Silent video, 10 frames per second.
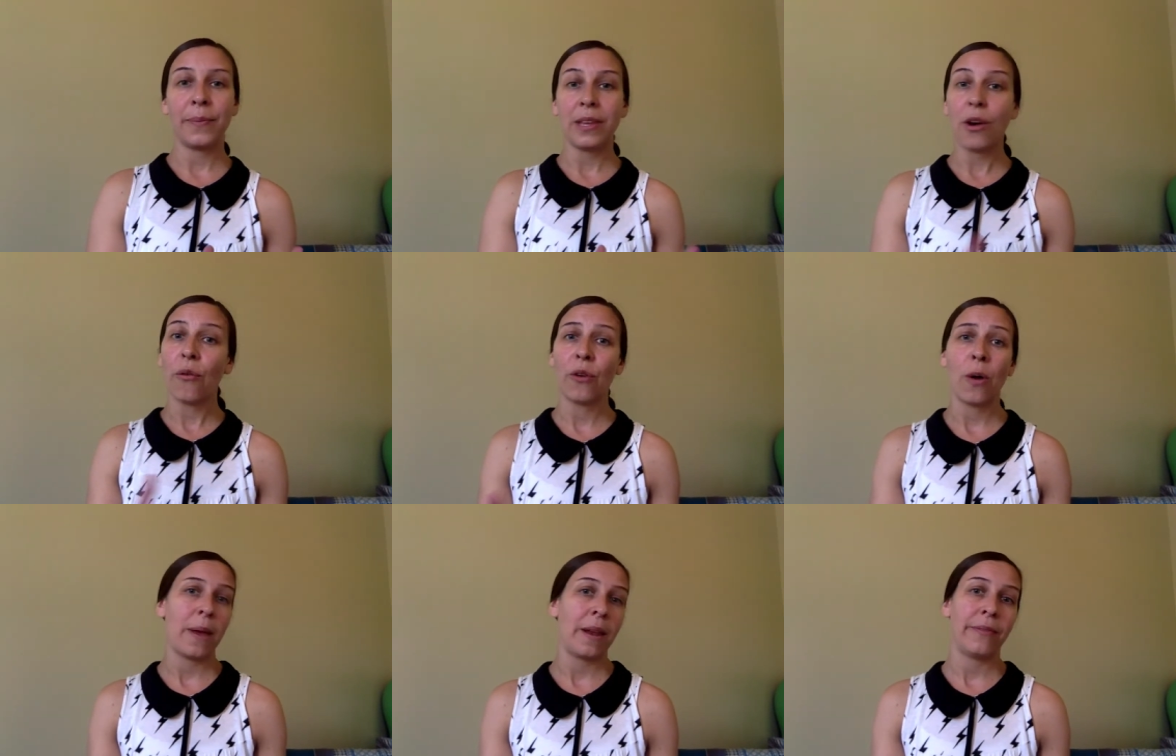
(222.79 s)
the
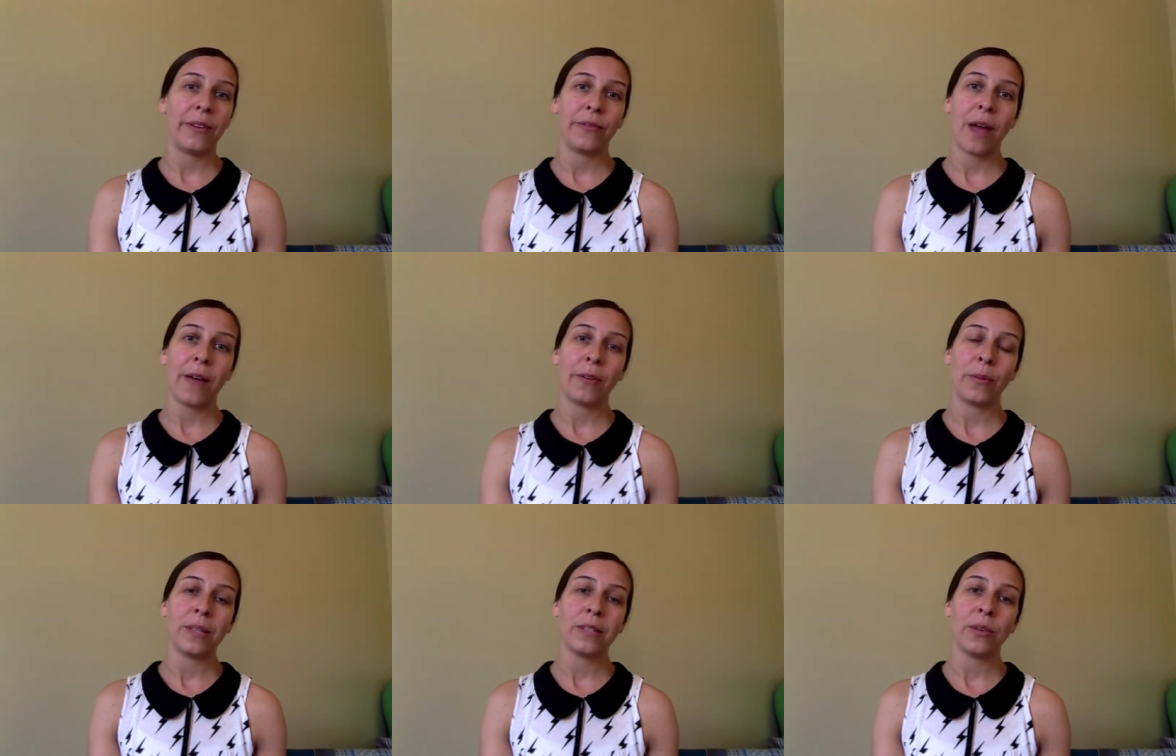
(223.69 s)
overall benefit for
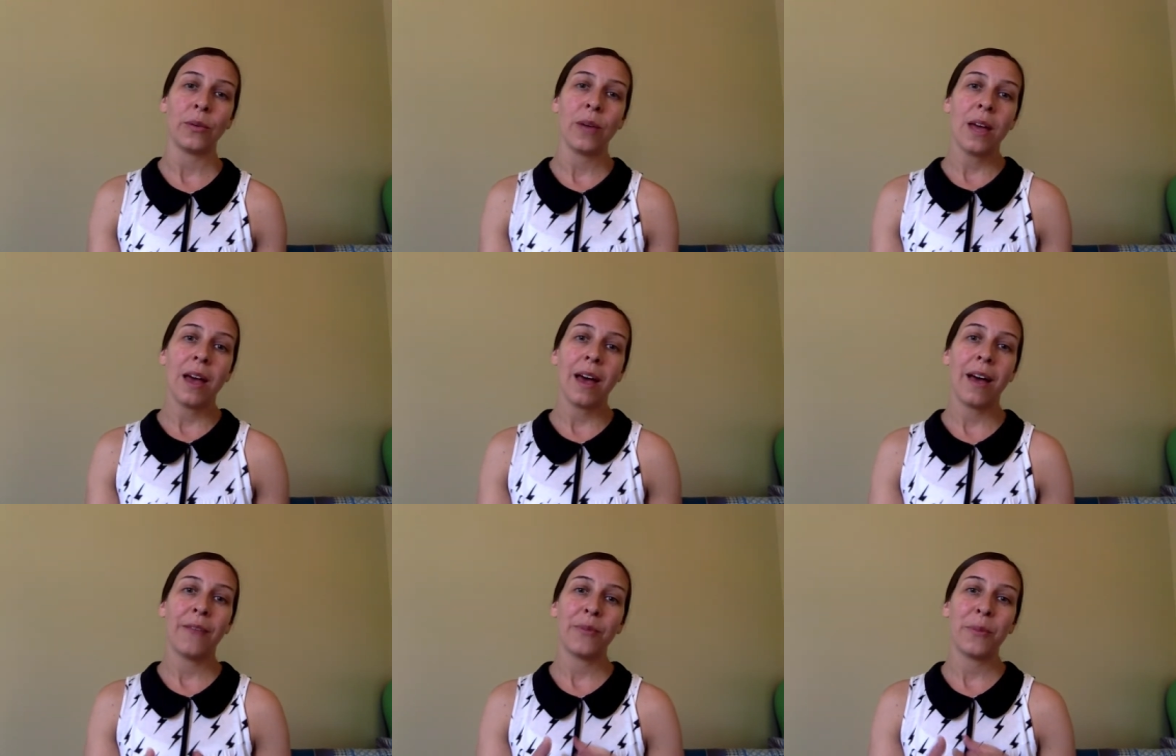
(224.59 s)
everyone. So
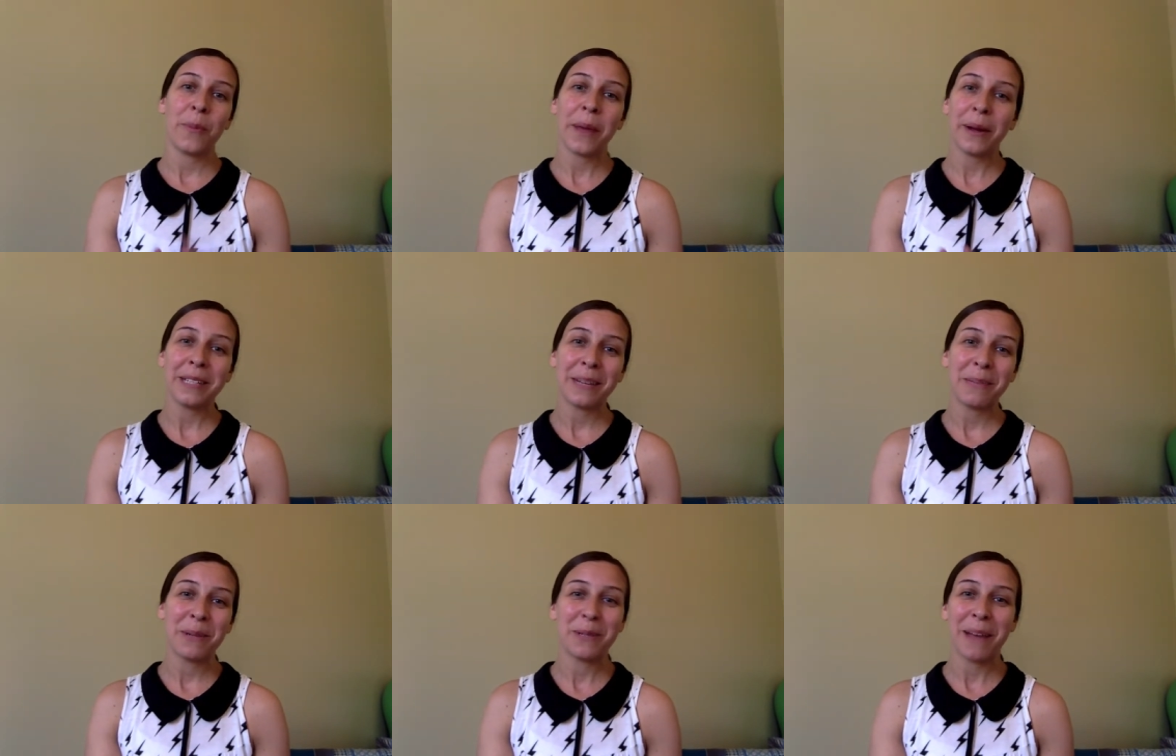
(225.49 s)
from a parenting
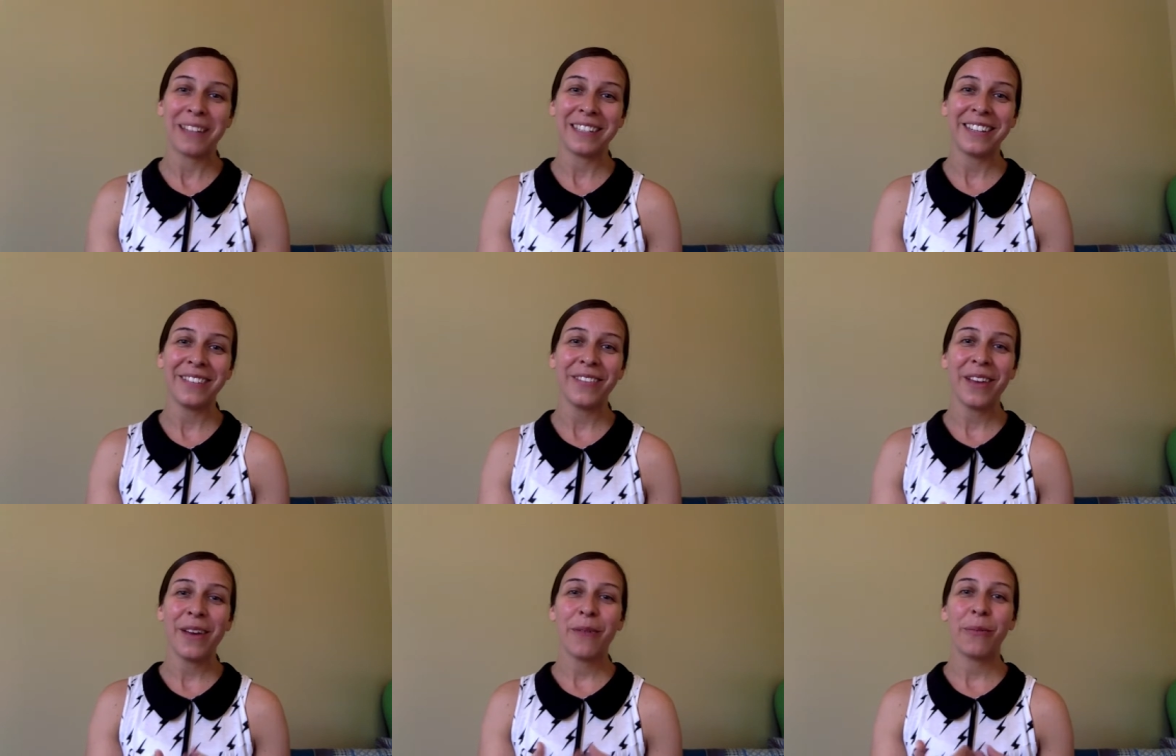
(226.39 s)
perspective,
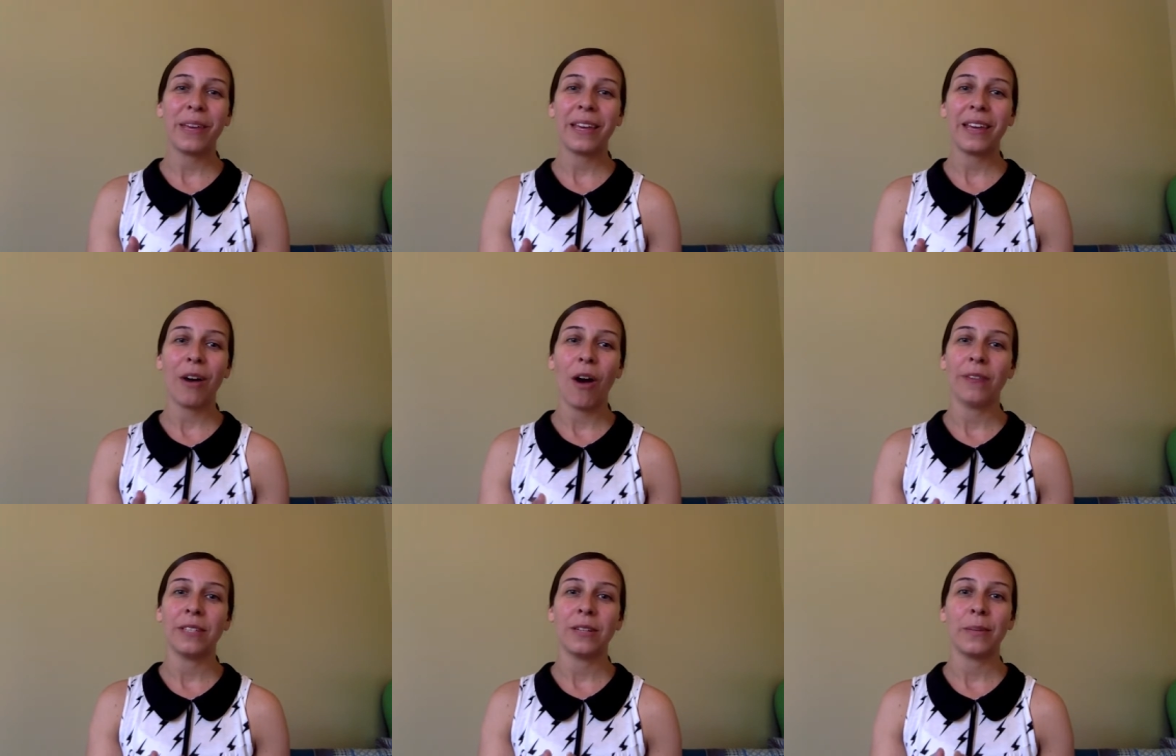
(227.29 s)
we
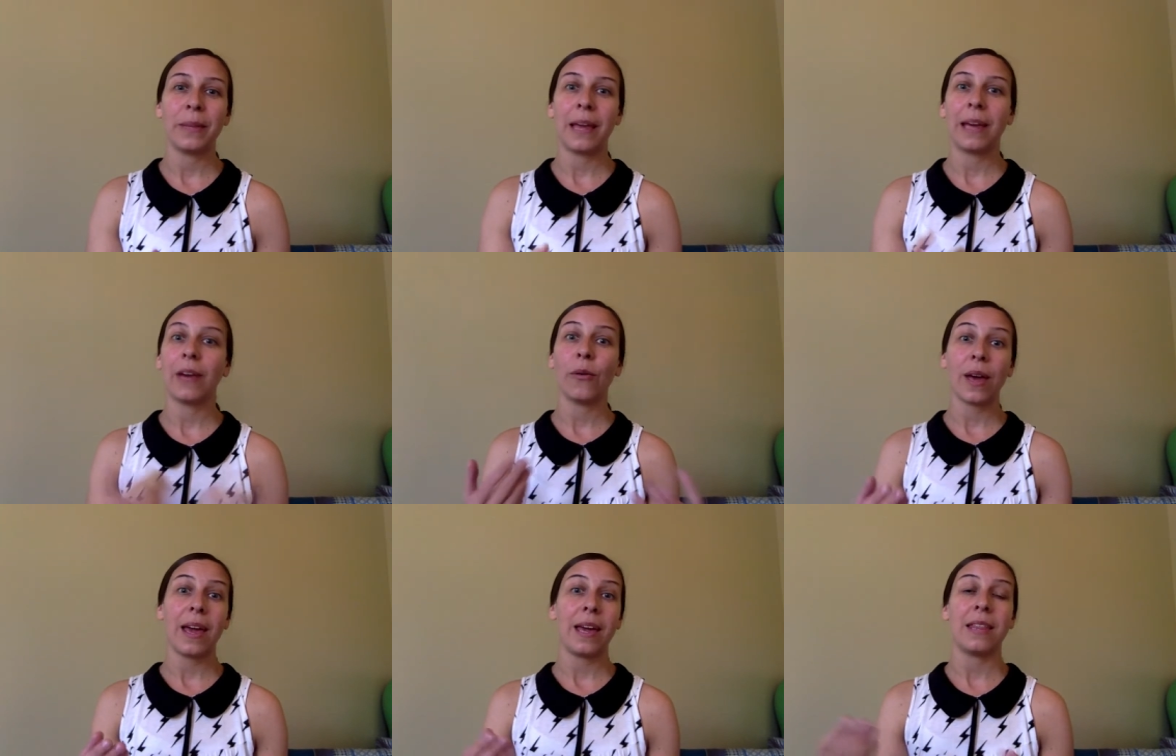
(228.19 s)
often will be like,
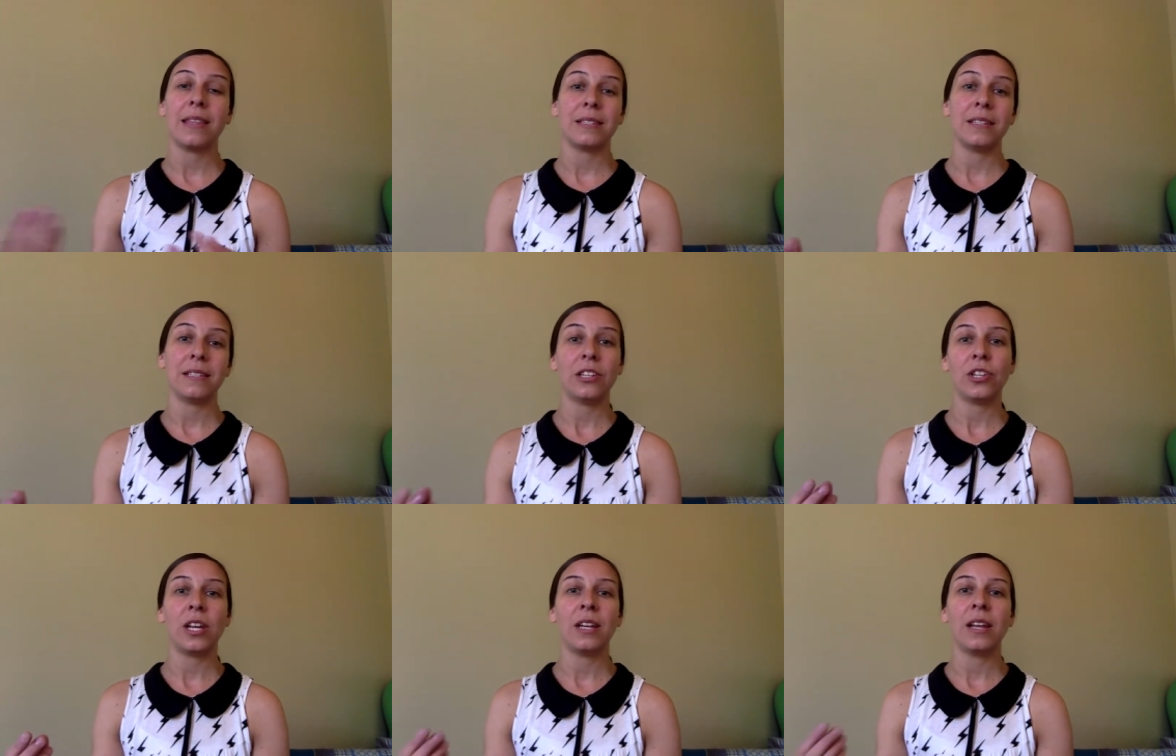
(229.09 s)
okay, this
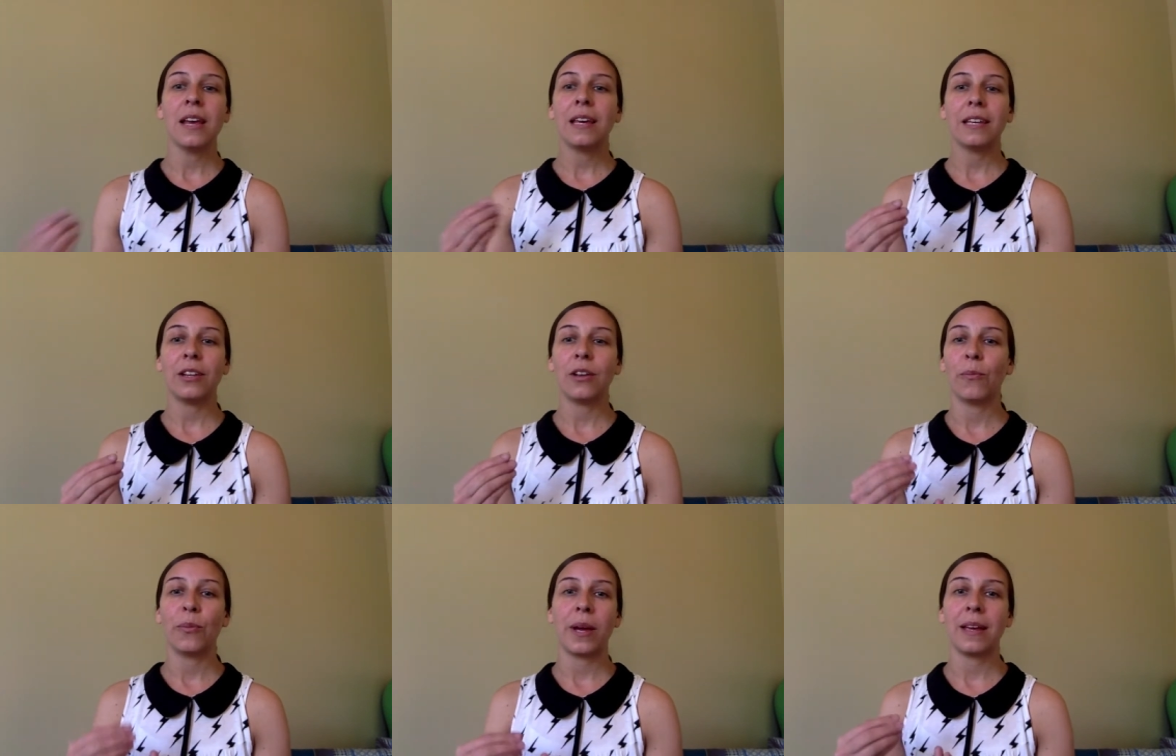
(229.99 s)
decision,
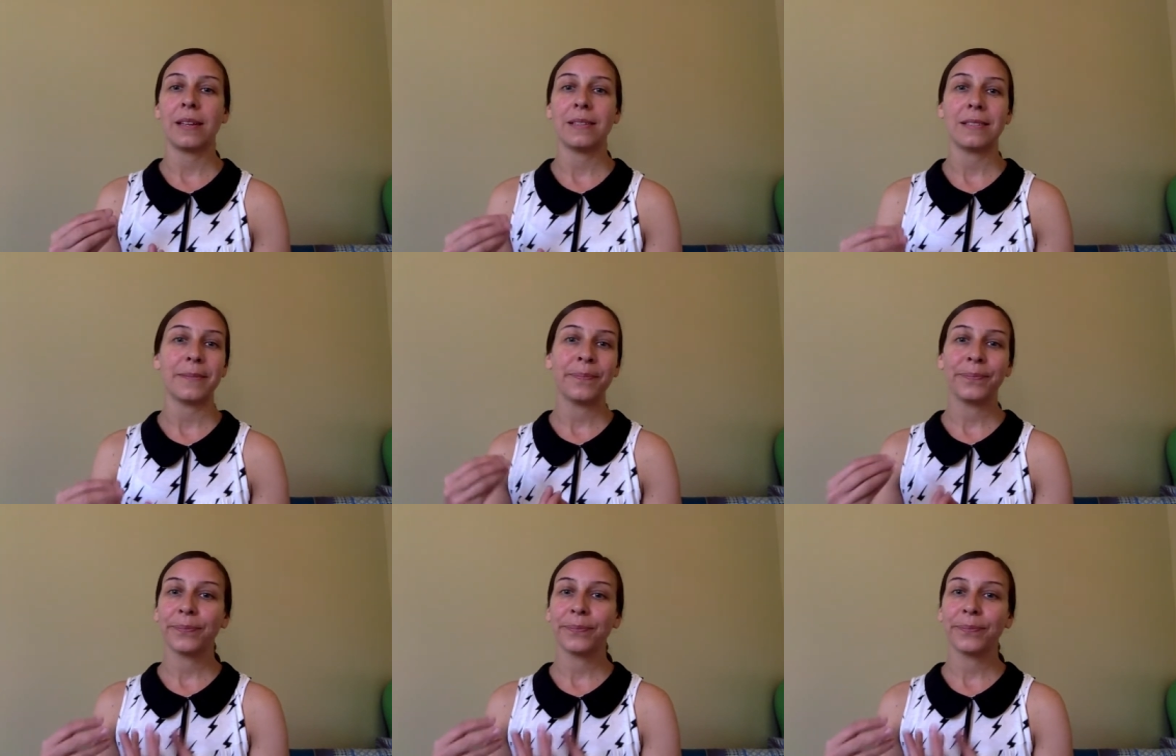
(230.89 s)
brings